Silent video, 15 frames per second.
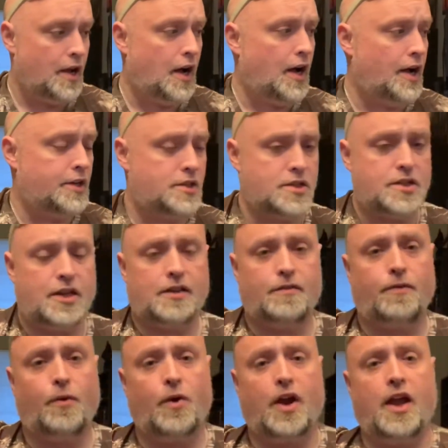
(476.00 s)
Just like the
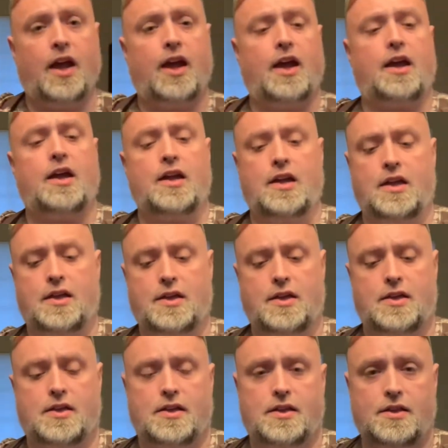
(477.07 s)
4K,
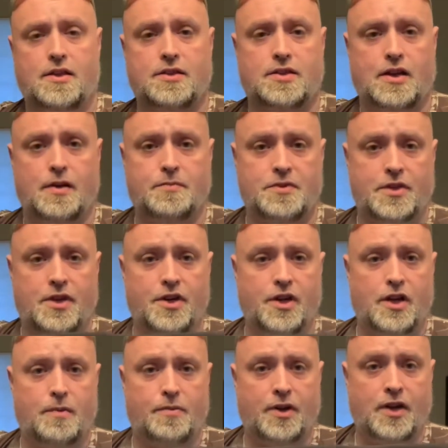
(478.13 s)
this comes in a
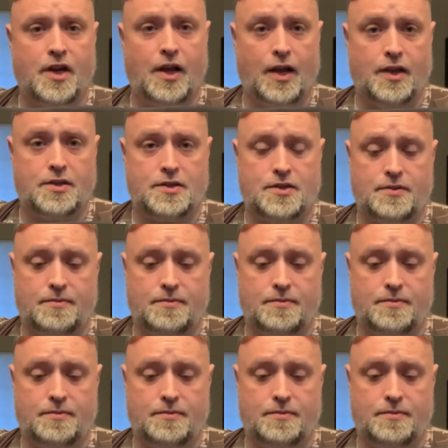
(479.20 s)
neoprene case.